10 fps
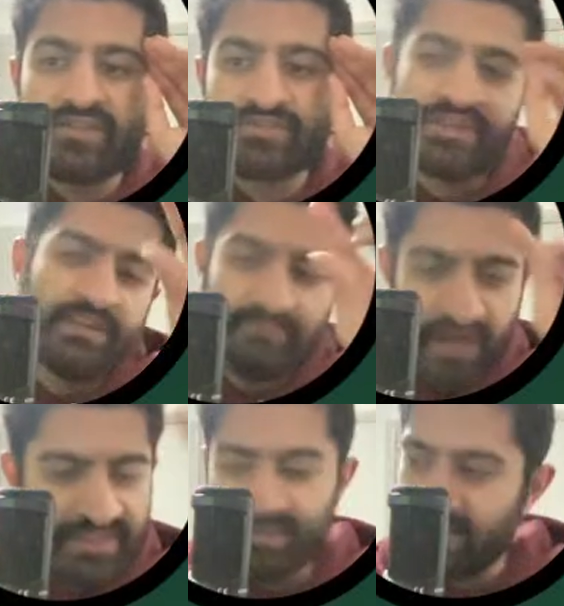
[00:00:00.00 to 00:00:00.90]
So yeah,
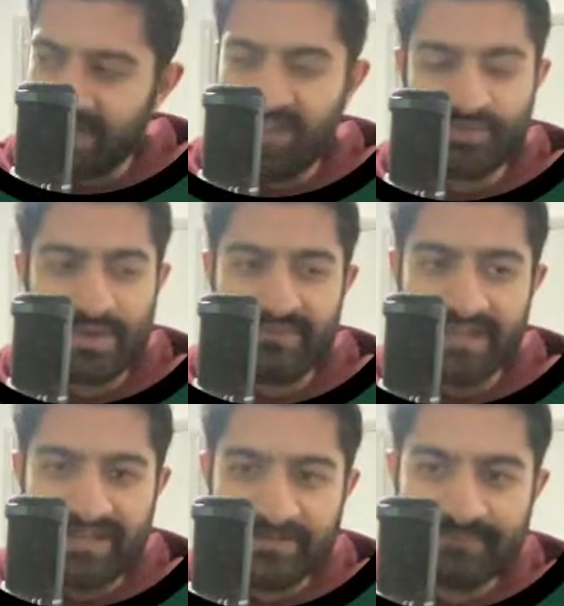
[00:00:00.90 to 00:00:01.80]
I think Kikau is where I've
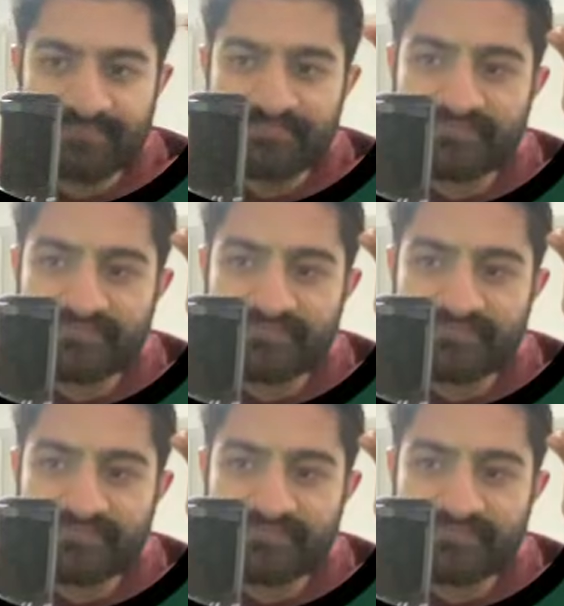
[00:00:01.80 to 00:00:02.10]
landed.